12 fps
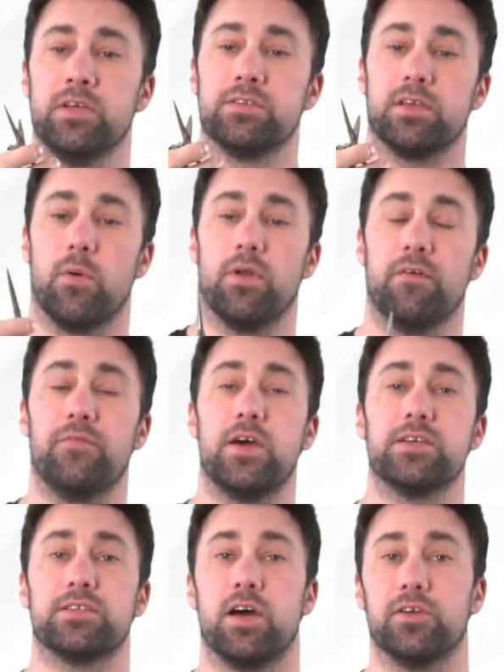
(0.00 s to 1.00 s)
So when I
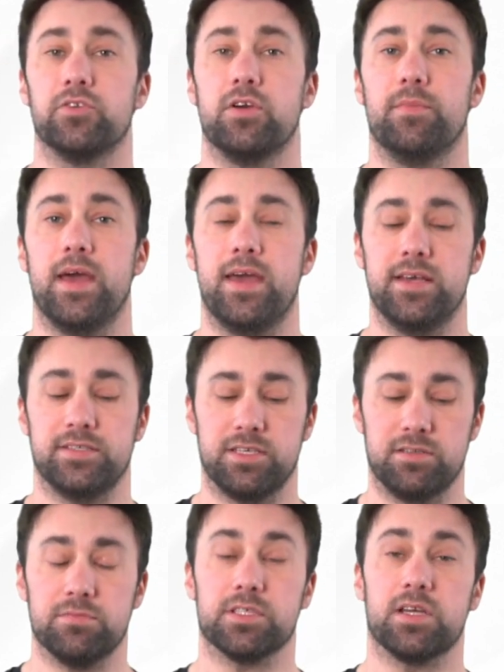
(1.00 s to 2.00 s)
first started doing my hair
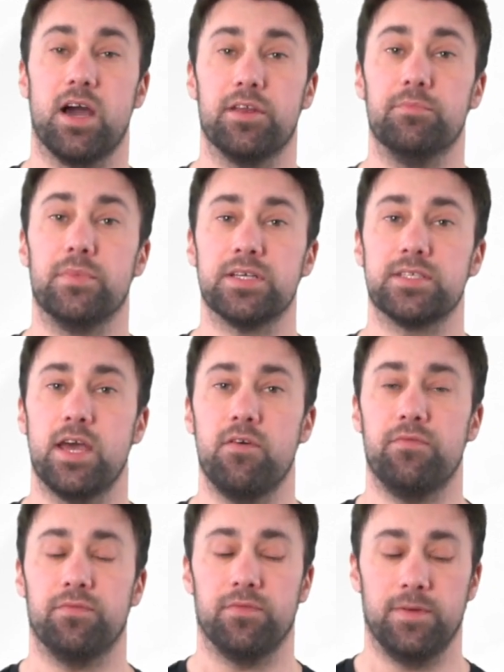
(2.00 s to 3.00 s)
system and cutting them myself,